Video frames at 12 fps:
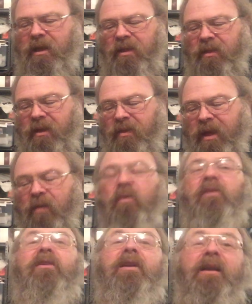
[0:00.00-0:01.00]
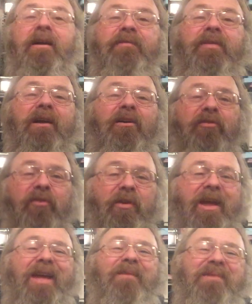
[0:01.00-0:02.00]
And then that wasn't enough. They also
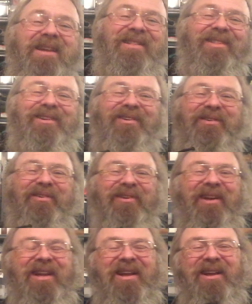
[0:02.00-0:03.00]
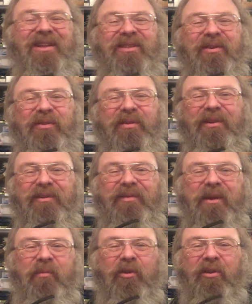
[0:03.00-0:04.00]
came in through the
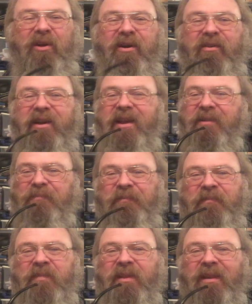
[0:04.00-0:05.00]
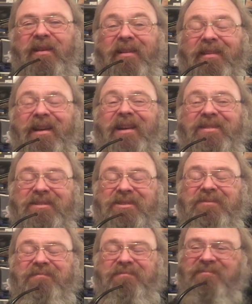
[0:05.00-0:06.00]
femoral artery, and
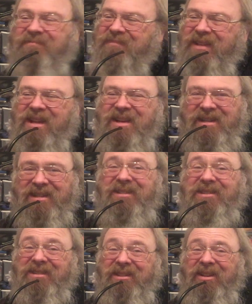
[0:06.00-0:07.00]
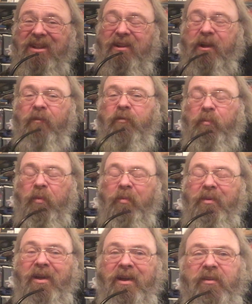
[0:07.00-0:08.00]
that's still
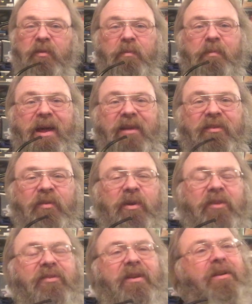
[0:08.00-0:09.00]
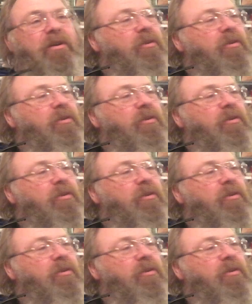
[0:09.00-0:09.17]
uncomfortable, but not as bad as it was 10